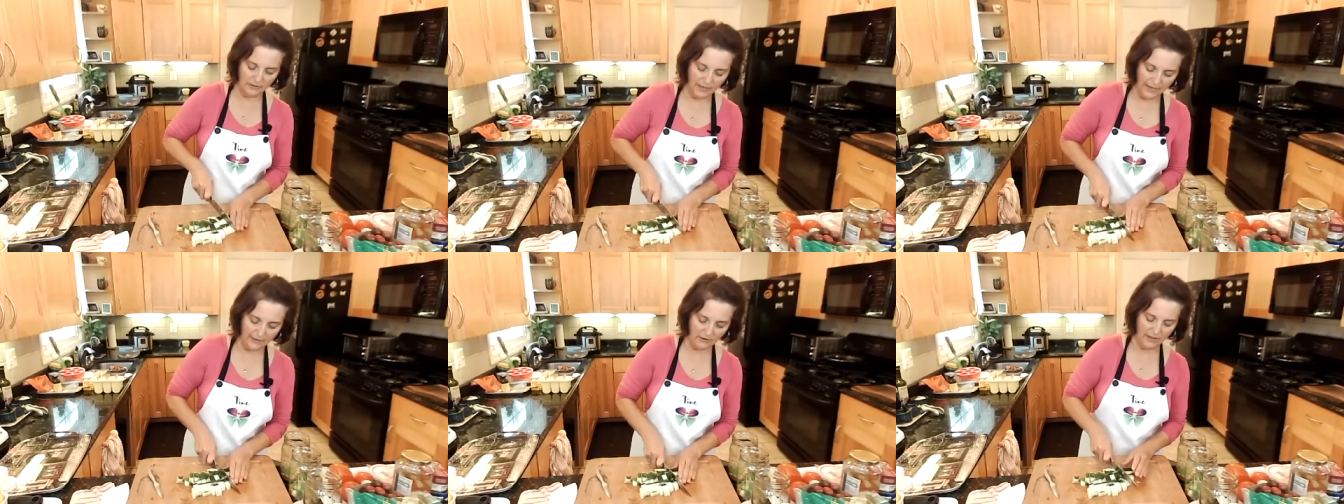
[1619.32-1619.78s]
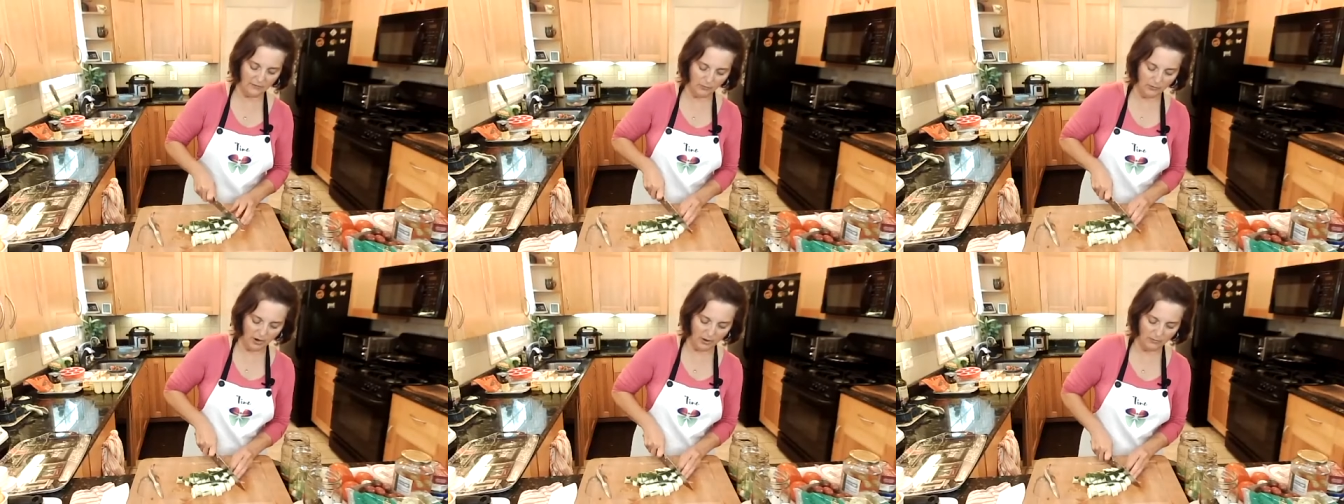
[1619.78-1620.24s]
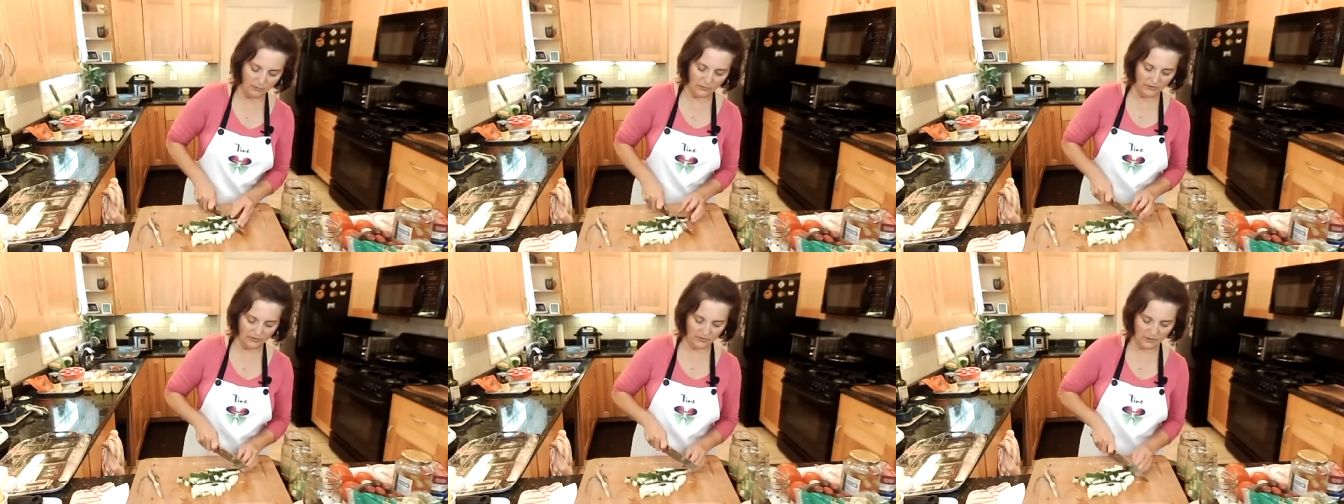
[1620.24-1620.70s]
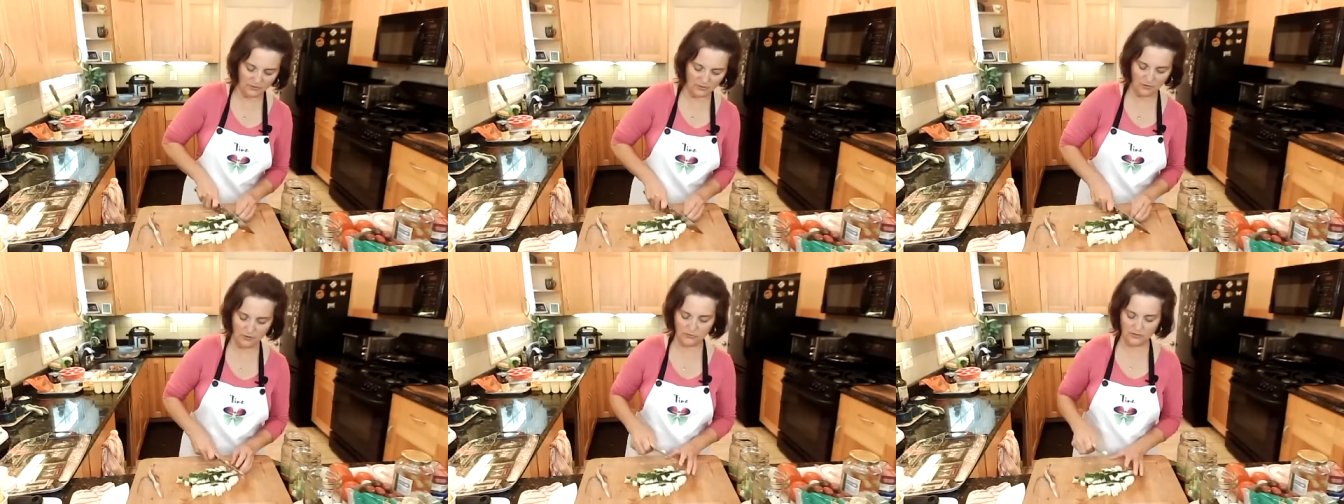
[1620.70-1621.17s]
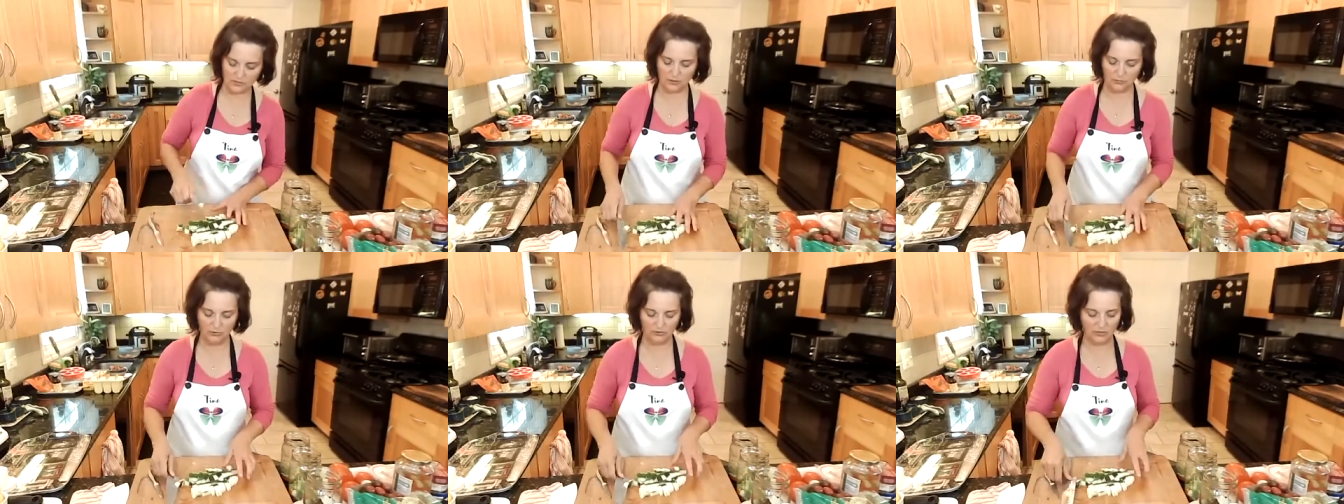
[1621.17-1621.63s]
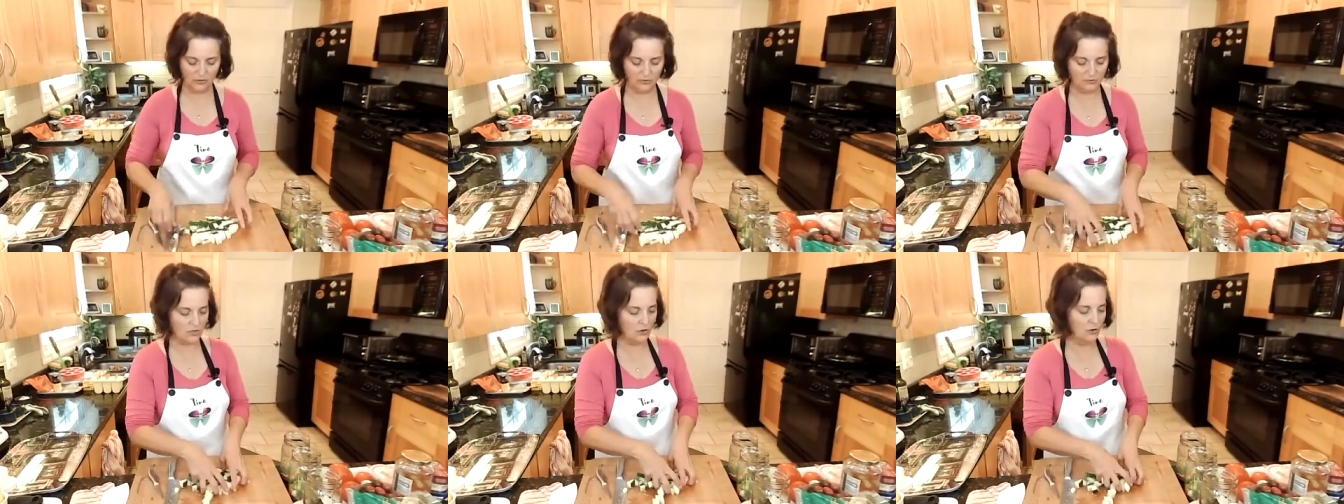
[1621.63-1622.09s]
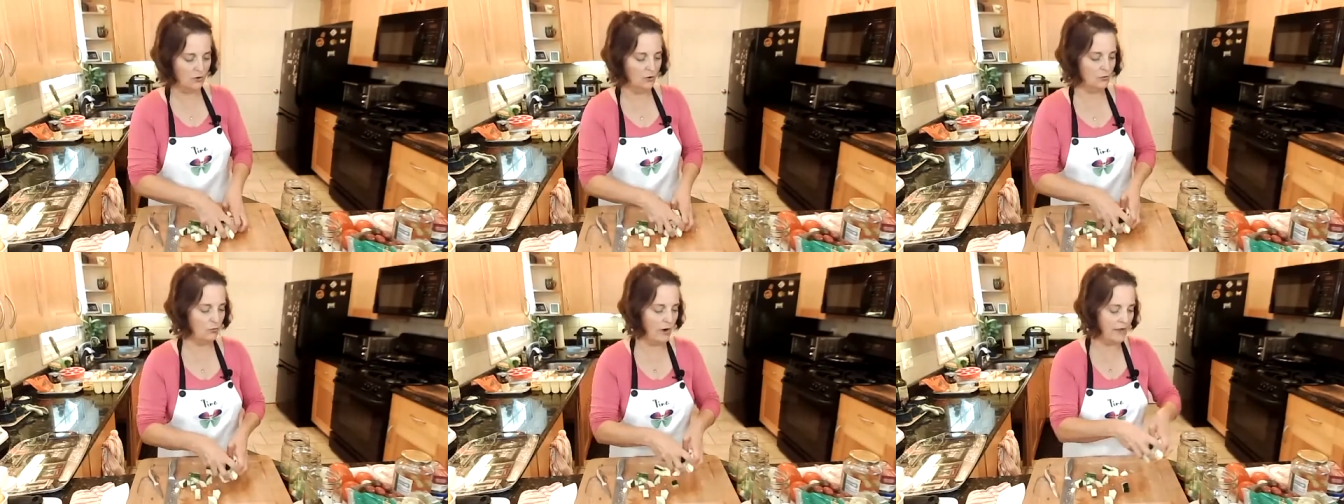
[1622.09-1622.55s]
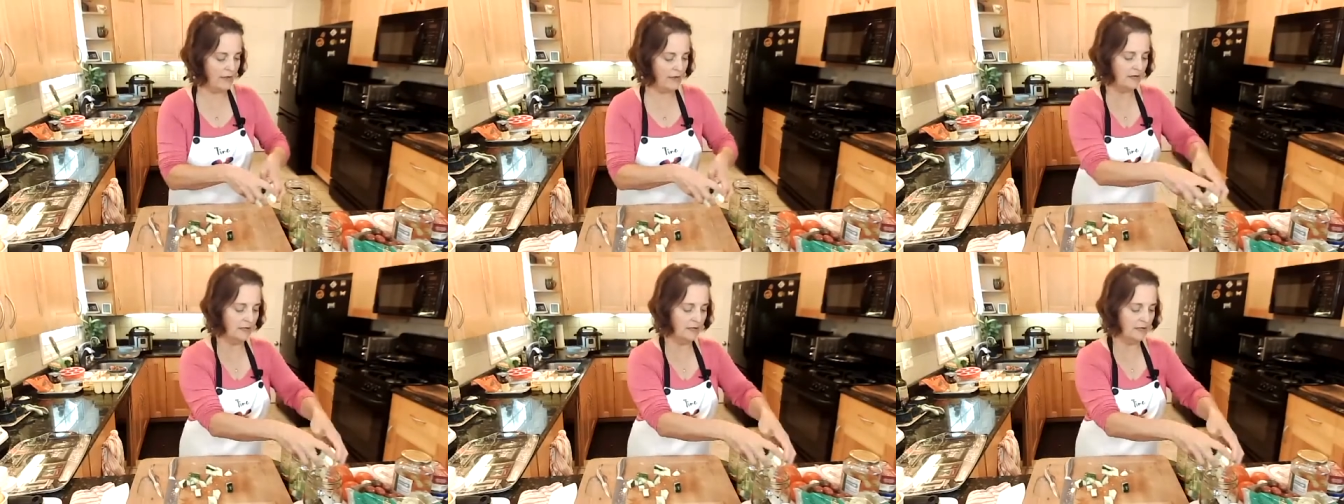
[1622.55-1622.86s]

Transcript: I don't have a problem with them. So I'm just going to put those right